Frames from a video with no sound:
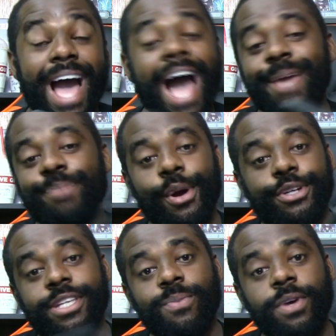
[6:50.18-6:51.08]
I
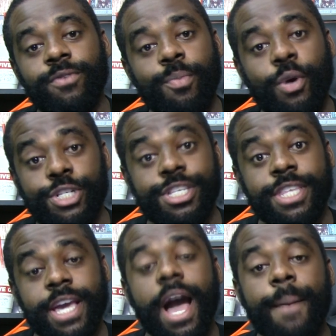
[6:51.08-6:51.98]
personally wouldn't report you to
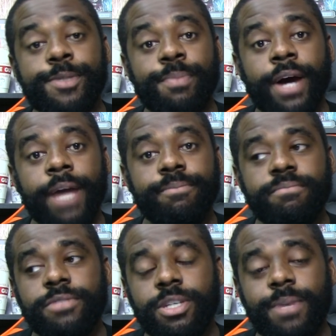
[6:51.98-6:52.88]
the cops, but
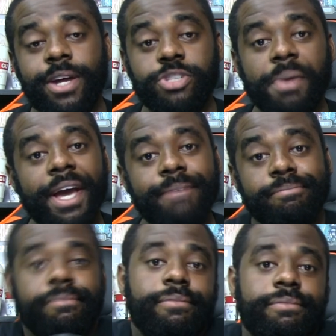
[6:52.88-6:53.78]
Someone else might.
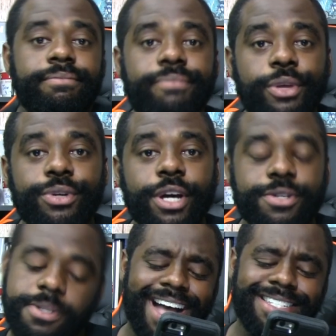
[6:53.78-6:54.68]
Hmm, who
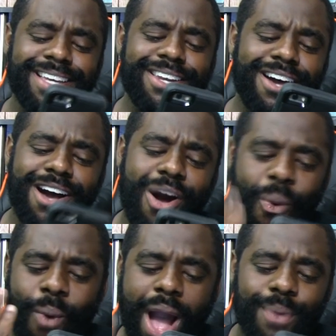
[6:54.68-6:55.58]
knows? I said, uh,
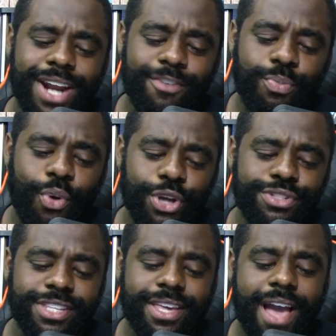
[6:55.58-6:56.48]
why would I report you
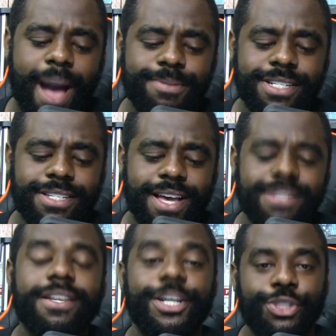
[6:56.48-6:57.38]
to the cops? He
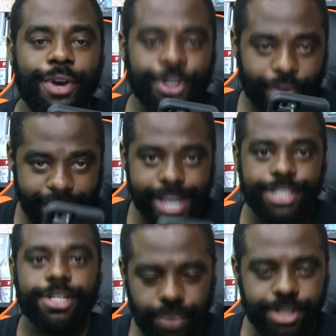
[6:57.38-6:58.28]
says, cause you're
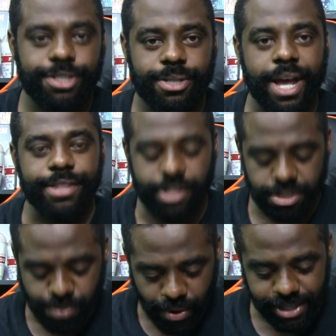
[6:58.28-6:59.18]
underage, which at
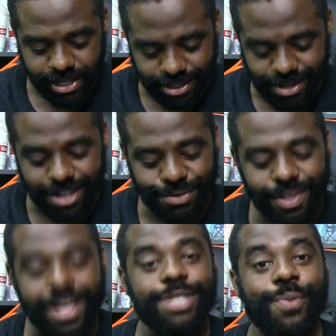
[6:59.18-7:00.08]
this point he does
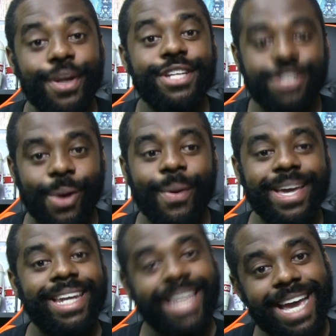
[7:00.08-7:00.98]
realize what he's doing
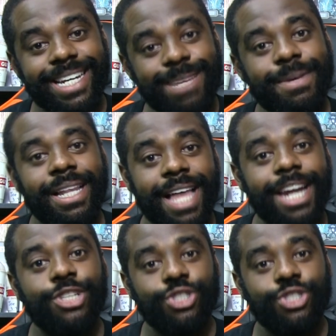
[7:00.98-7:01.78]
can land him in a lot